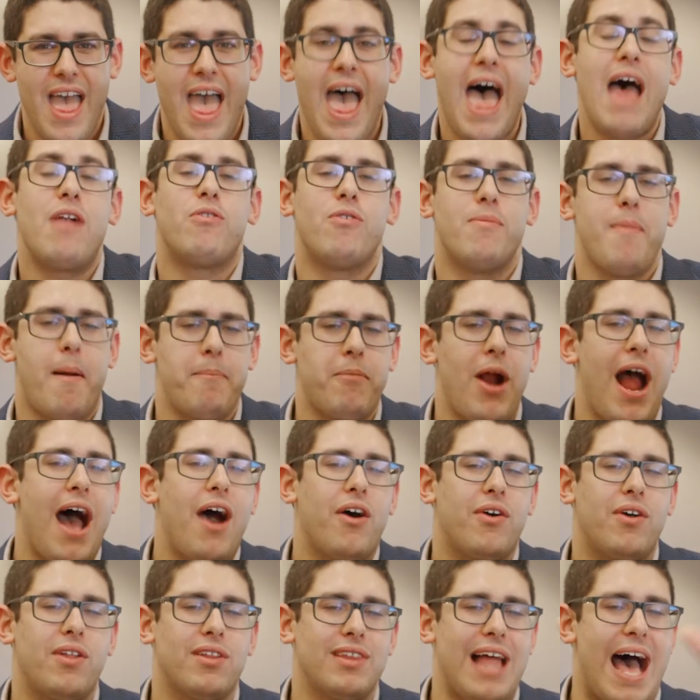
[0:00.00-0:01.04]
And remember
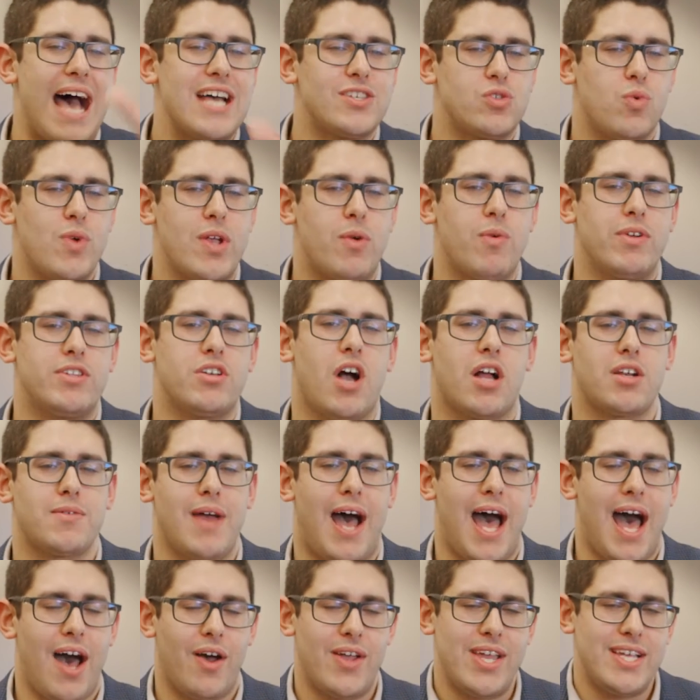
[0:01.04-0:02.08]
how last week we talked
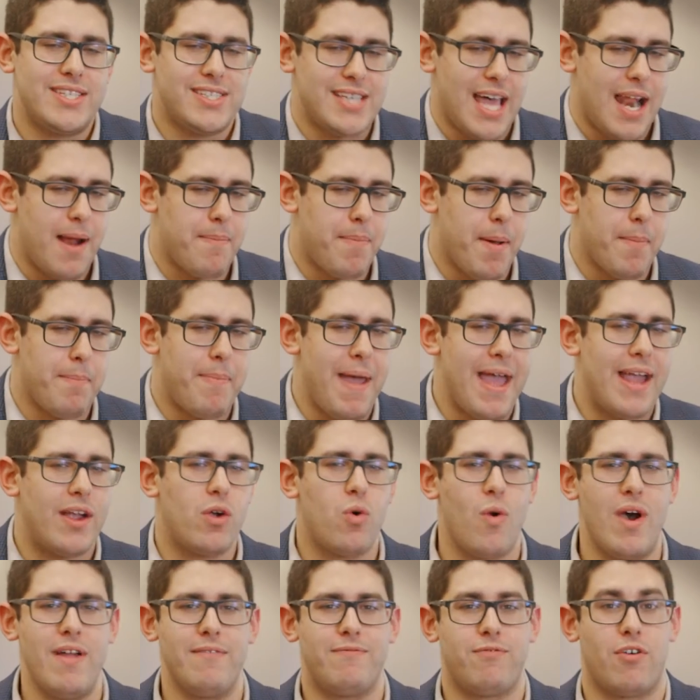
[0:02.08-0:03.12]
about how he set up a
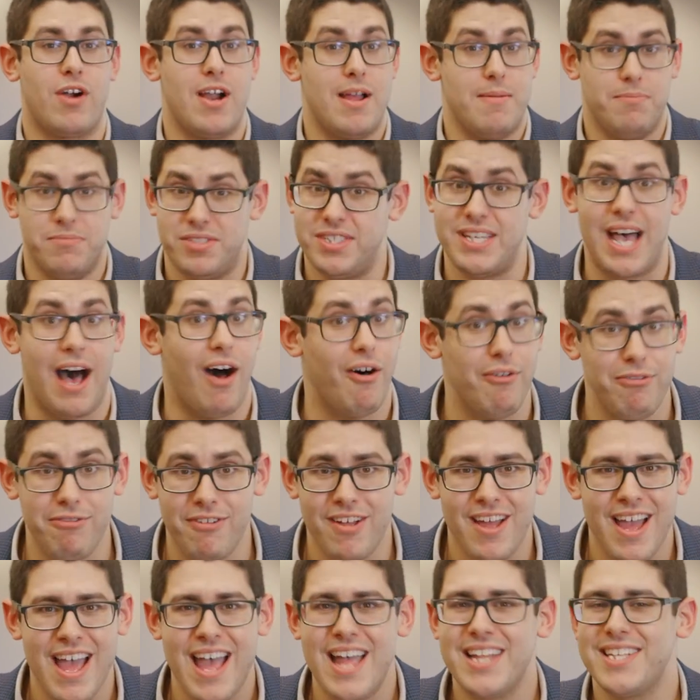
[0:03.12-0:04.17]
banquet for himself
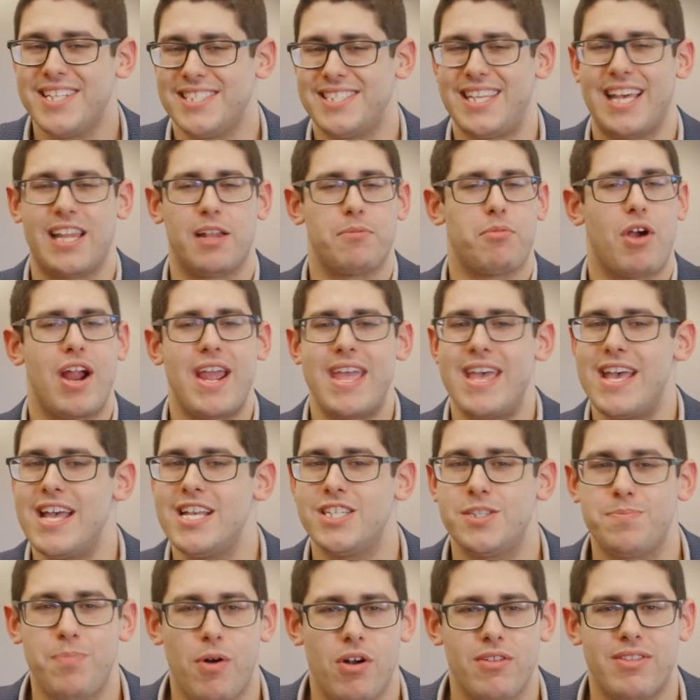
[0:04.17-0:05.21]
to celebrate
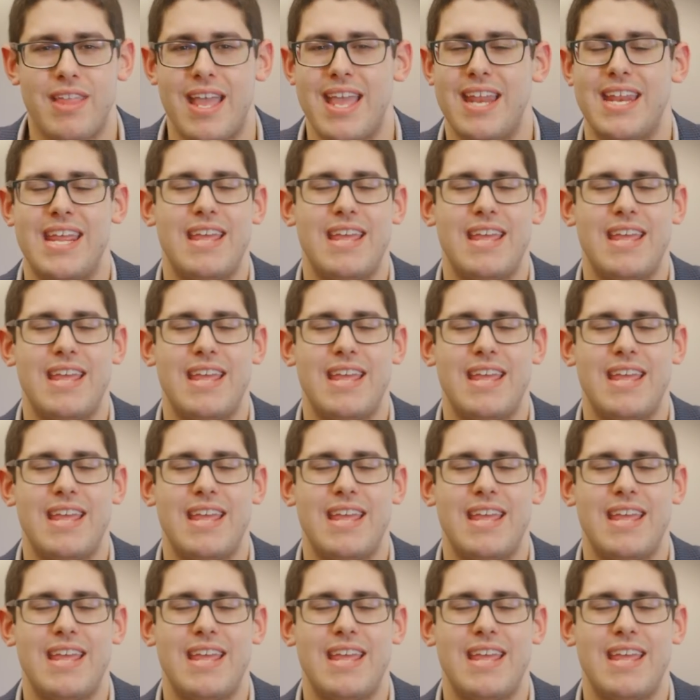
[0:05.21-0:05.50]
his birthday.